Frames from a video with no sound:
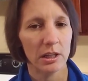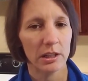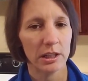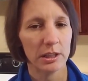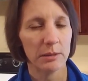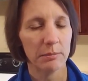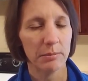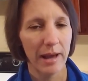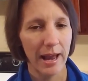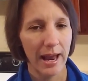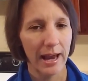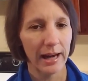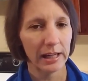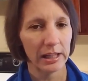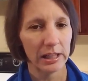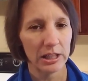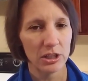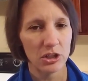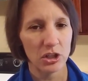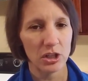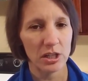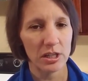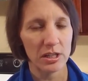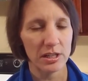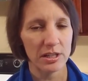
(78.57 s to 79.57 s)
the
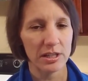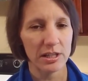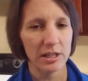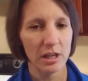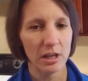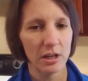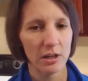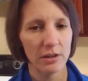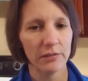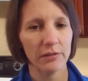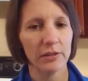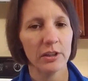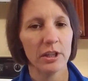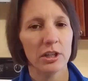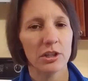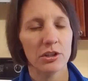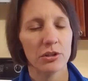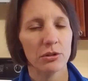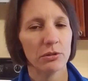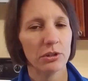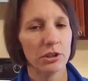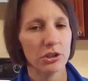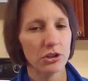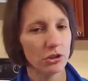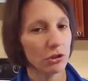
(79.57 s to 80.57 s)
package itself
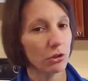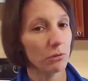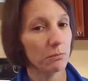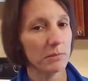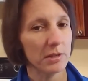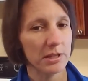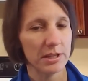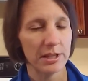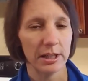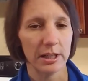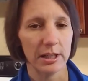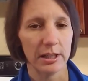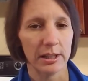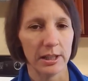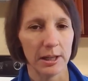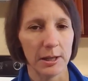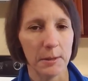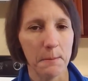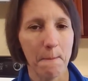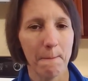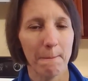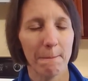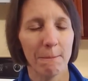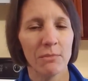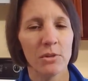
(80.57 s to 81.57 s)
so that you don't miss
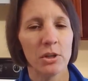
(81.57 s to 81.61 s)
anything.